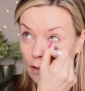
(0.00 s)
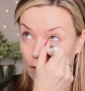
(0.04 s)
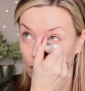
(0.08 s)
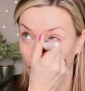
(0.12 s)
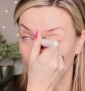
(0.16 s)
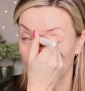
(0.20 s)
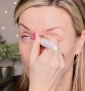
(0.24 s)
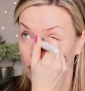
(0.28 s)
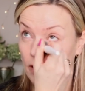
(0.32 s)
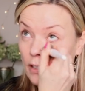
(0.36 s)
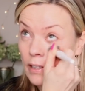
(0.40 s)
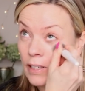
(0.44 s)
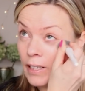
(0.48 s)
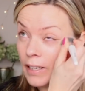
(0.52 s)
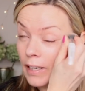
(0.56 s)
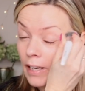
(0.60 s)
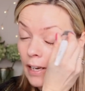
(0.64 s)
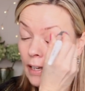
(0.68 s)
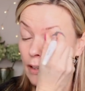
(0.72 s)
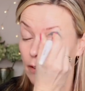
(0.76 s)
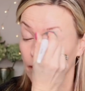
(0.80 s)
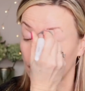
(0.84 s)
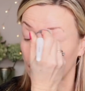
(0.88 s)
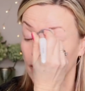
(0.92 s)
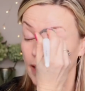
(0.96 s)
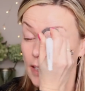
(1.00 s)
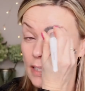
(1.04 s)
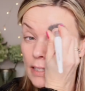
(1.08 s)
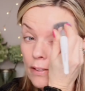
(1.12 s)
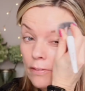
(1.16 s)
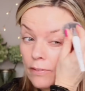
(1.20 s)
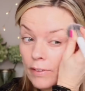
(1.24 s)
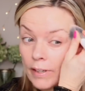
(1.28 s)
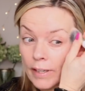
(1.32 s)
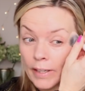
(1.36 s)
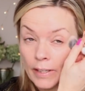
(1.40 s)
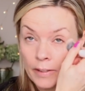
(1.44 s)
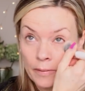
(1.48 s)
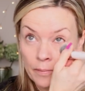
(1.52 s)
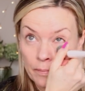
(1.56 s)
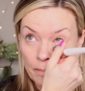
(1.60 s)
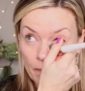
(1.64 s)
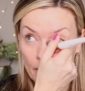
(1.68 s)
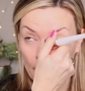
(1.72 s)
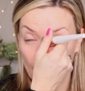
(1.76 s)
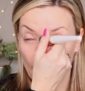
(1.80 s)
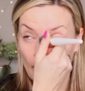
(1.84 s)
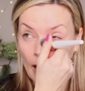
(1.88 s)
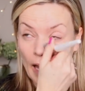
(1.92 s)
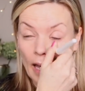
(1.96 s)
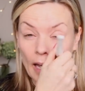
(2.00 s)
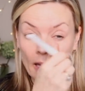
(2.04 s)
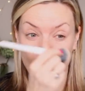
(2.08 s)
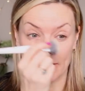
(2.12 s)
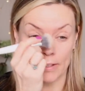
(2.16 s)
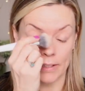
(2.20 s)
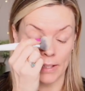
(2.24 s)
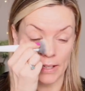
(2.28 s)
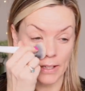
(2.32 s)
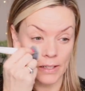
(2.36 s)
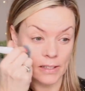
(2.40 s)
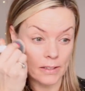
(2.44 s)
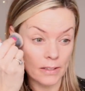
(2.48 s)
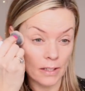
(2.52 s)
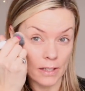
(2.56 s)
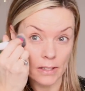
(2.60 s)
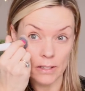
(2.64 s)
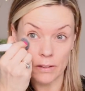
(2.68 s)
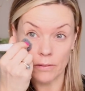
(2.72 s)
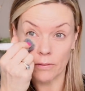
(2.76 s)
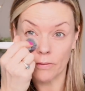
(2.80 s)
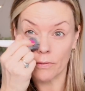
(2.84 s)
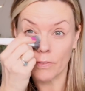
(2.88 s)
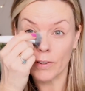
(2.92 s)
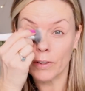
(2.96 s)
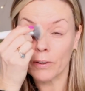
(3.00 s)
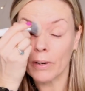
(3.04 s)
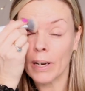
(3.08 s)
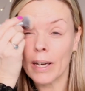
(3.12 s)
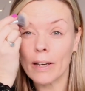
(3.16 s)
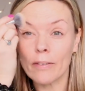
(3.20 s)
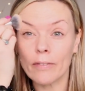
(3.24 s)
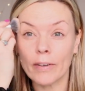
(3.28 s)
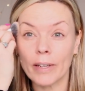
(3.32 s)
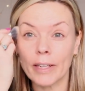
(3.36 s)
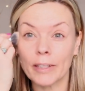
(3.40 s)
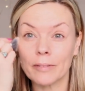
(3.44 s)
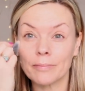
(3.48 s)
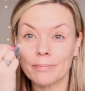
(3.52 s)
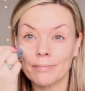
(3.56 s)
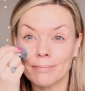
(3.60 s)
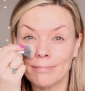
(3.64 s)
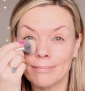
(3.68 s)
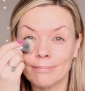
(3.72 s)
efficiently and effectively, and it doesn't feel heavy.